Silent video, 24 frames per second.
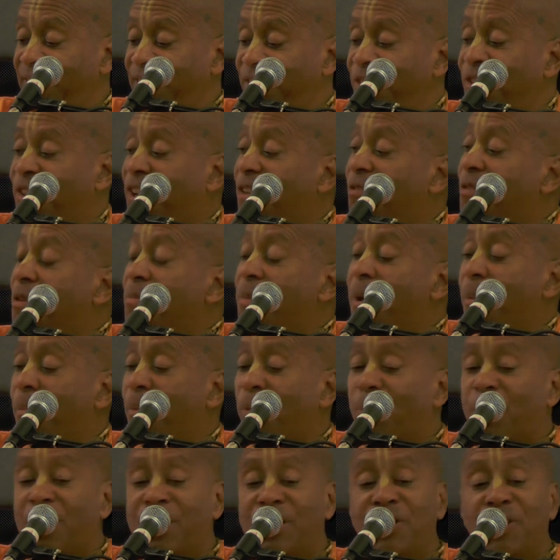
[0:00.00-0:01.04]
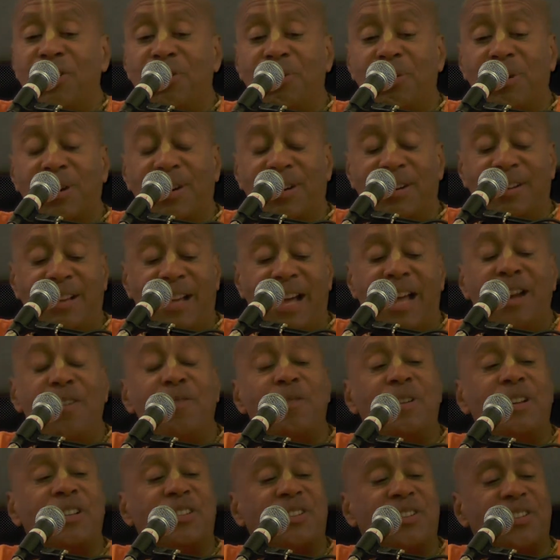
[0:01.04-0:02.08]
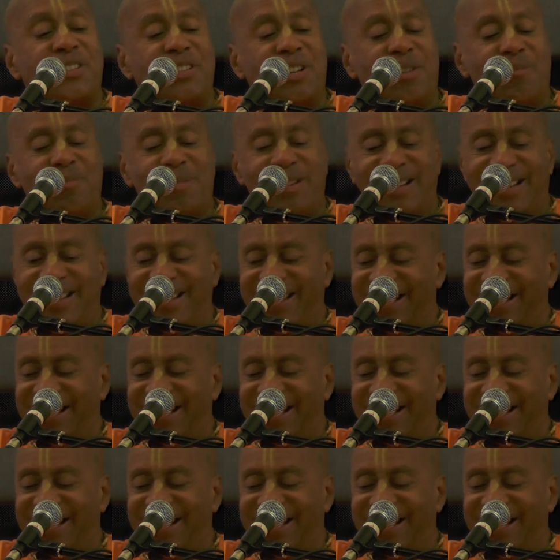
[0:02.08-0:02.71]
You can remember when you were envious of someone?